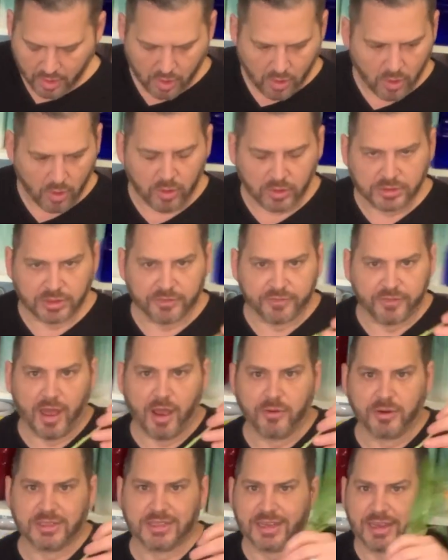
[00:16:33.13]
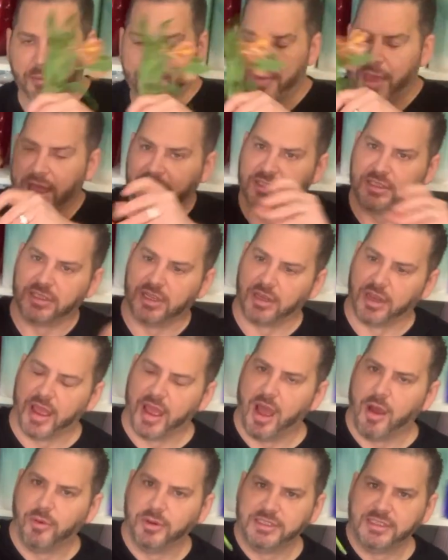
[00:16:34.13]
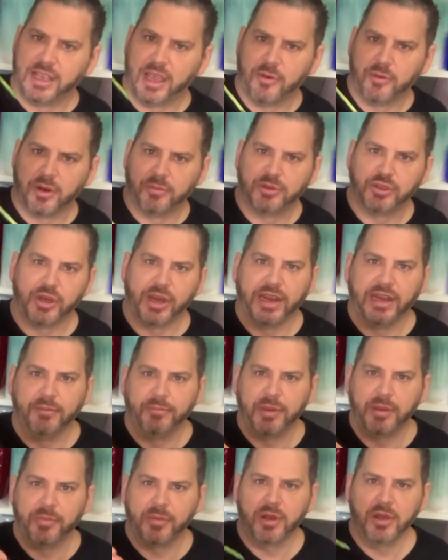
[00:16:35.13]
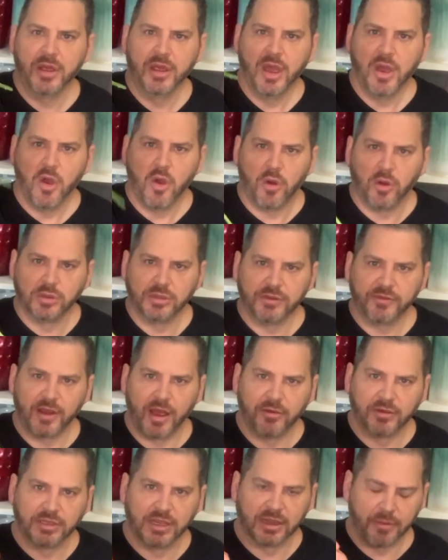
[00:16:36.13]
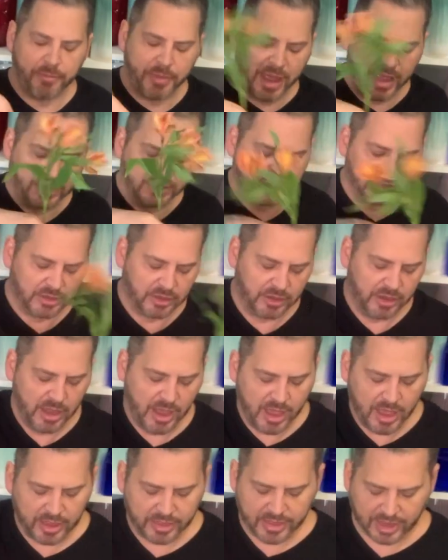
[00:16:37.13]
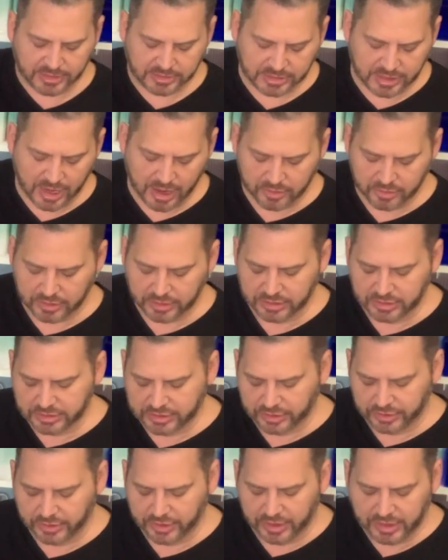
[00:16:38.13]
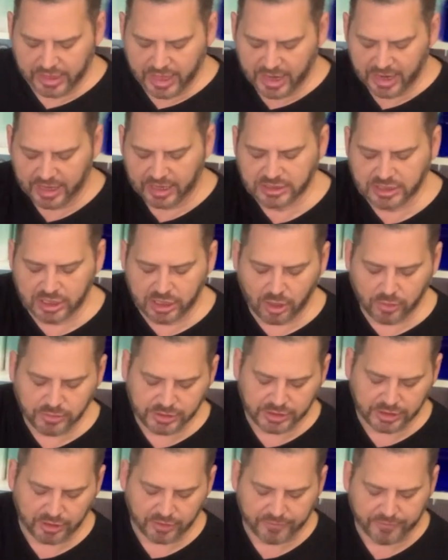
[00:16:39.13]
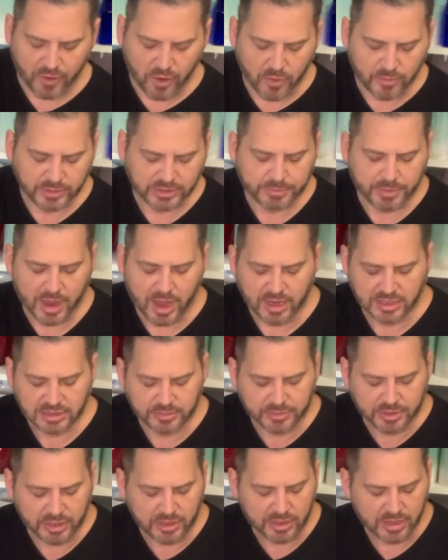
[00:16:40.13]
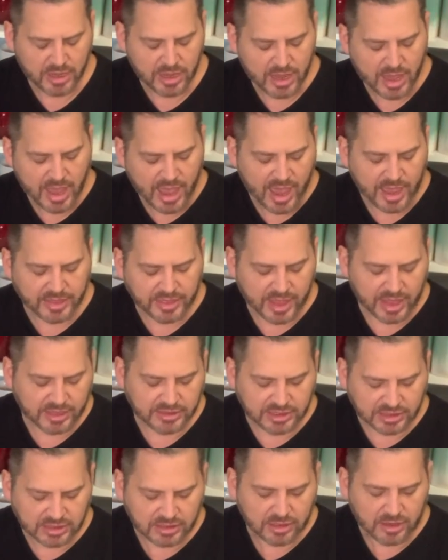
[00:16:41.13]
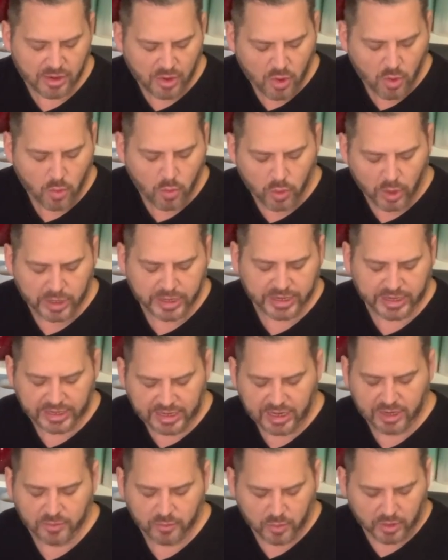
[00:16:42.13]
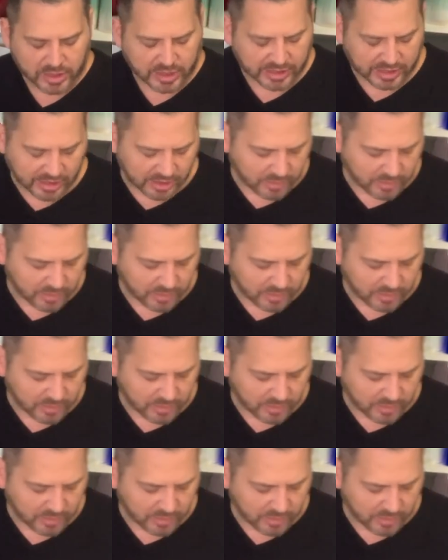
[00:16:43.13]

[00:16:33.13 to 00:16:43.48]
Hold your flowers like a pencil. I always say when I'm training people, hold your flowers like a pencil. That's how, so you can get as close to your foam as possible, and then just work it in, work it in,